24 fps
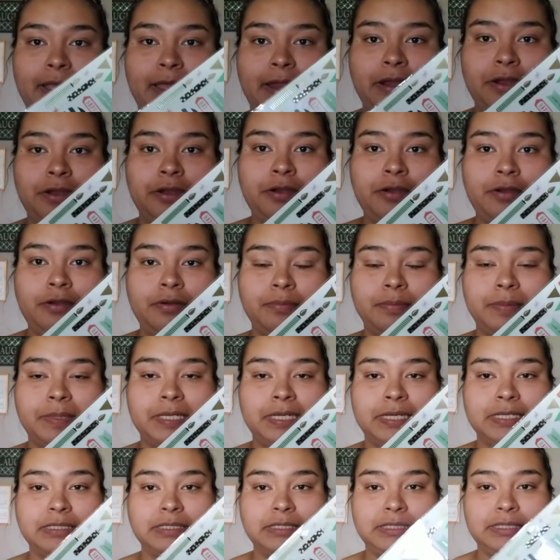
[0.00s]
planner
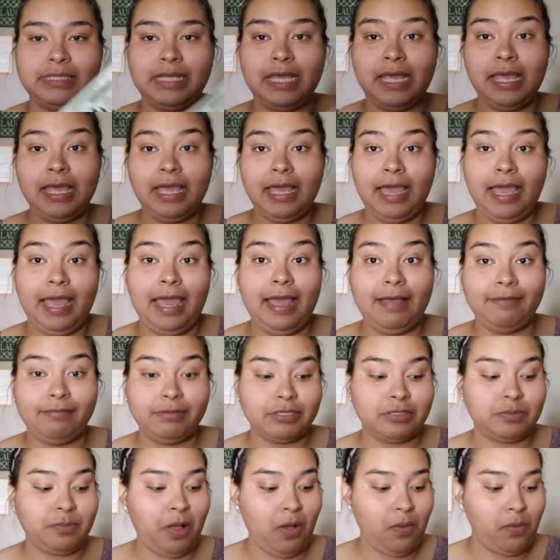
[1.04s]
because I have a
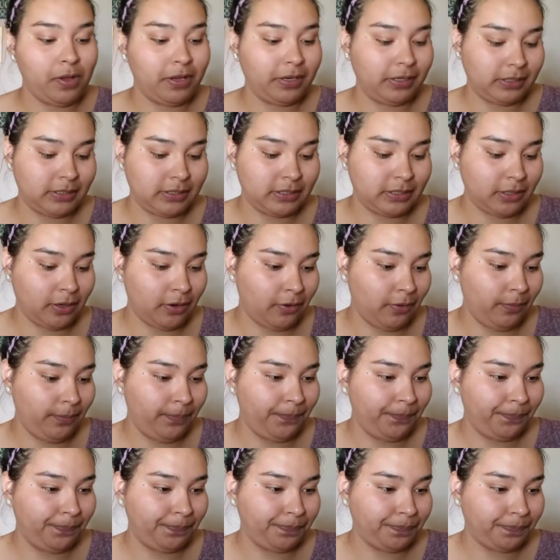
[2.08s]
small one,
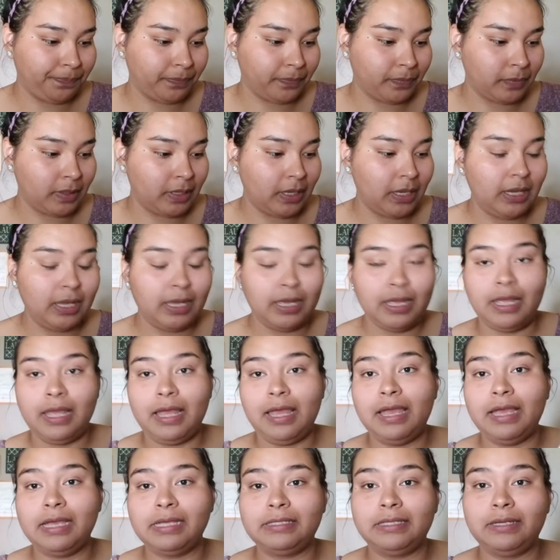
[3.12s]
so
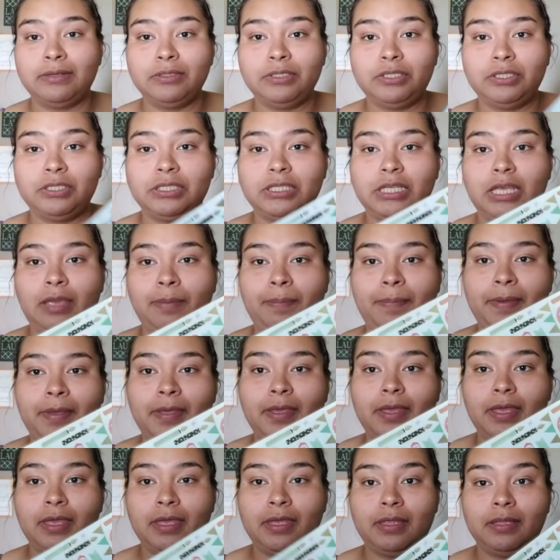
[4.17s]
I guess I'll just keep
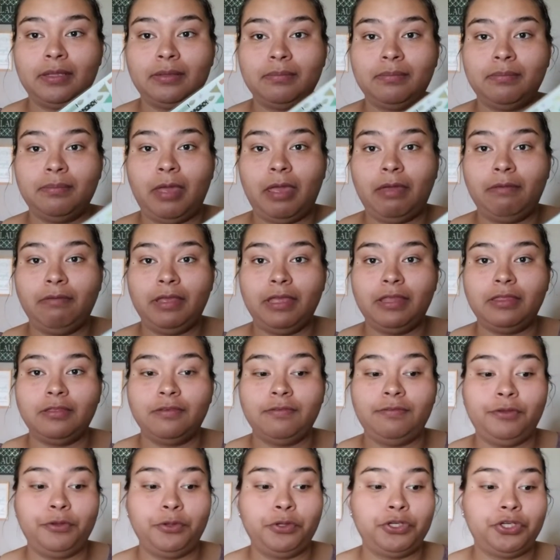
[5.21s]
it, and maybe in the
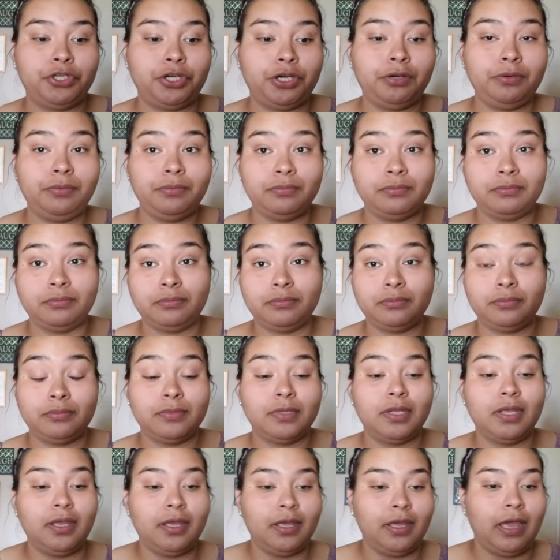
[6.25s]
future
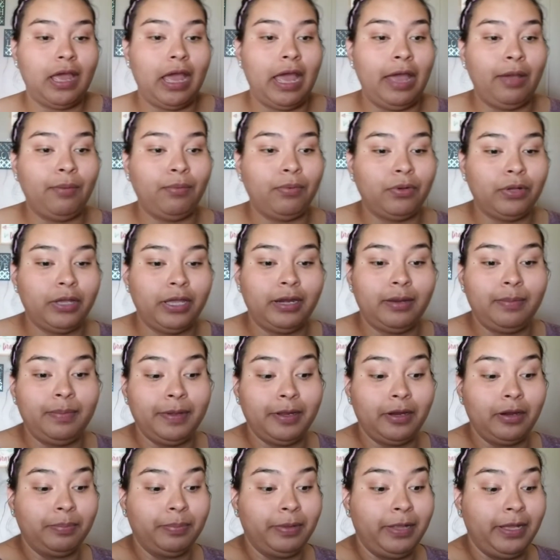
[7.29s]
I will get a
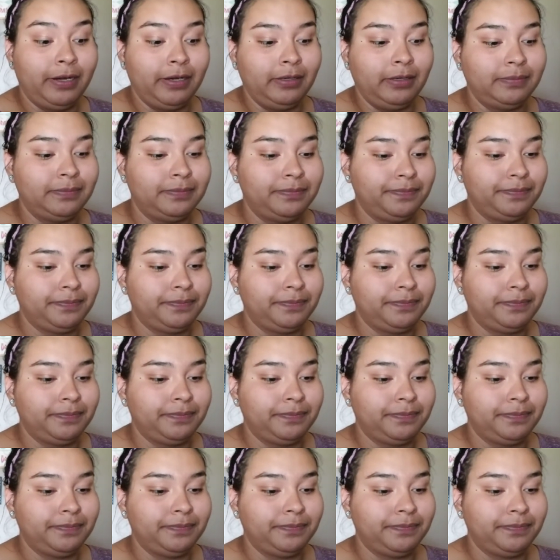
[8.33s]
bigger planner.